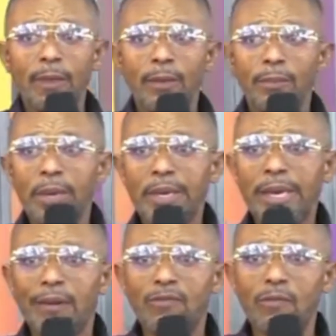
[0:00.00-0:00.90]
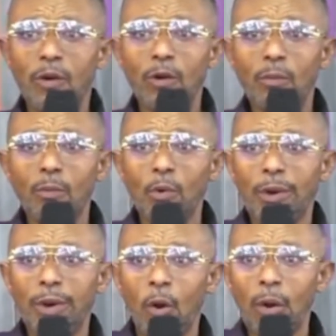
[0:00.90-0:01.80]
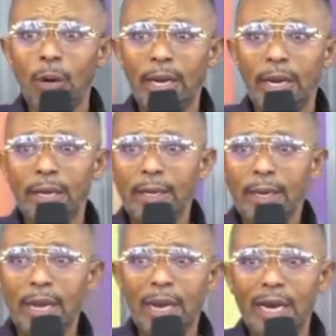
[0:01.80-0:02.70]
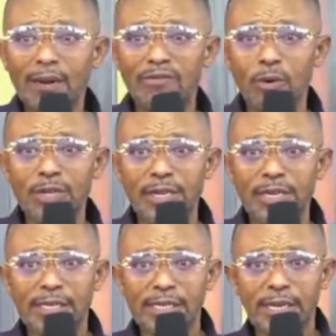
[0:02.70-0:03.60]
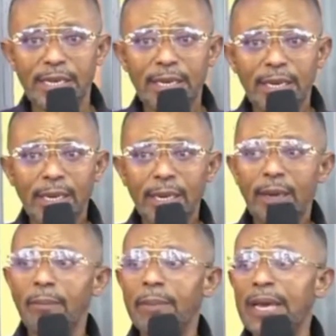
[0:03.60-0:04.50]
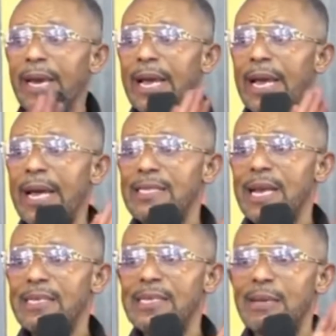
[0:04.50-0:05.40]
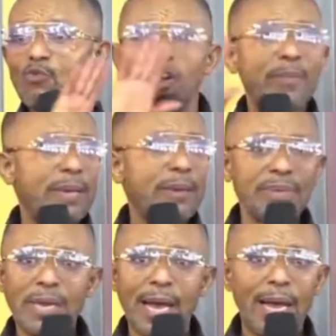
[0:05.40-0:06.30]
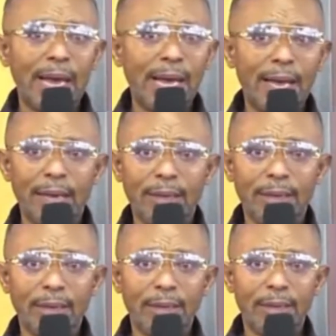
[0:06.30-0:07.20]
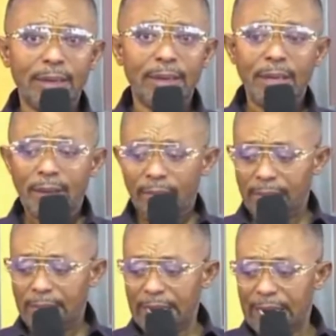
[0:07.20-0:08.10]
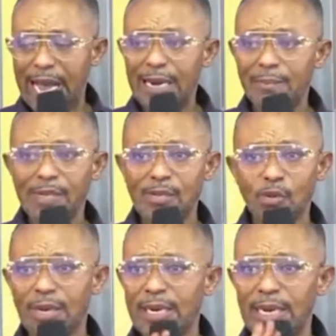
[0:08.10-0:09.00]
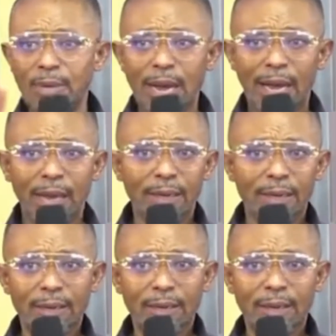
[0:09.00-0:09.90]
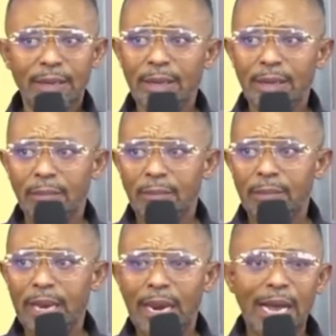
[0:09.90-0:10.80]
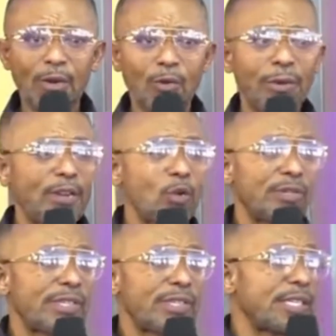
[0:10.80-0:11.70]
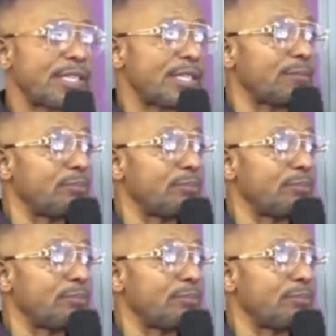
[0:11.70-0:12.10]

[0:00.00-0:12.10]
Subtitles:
media for no more record can afford you etie men kan sa asem wo ba bia men kan na masore dem ha menkano radio station